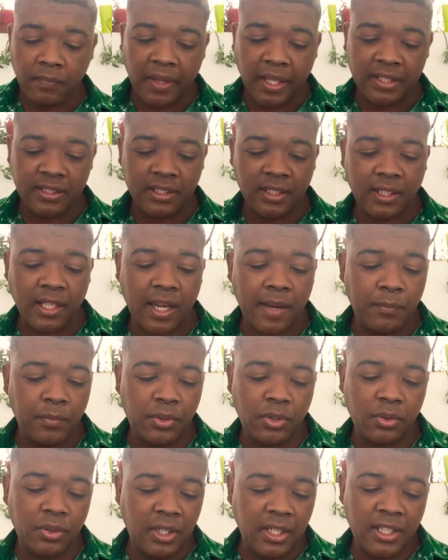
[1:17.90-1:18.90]
There's a time
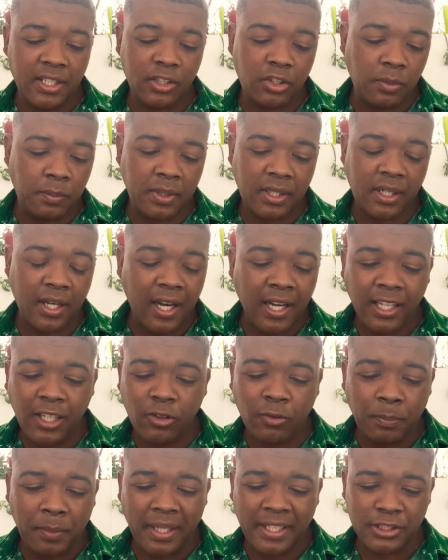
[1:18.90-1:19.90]
when you needed to be kind
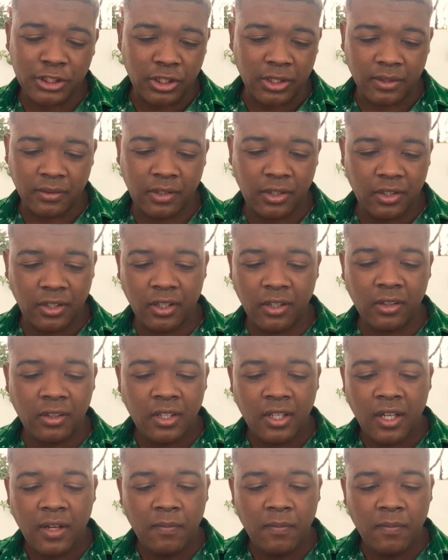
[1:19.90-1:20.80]
of patient, you know.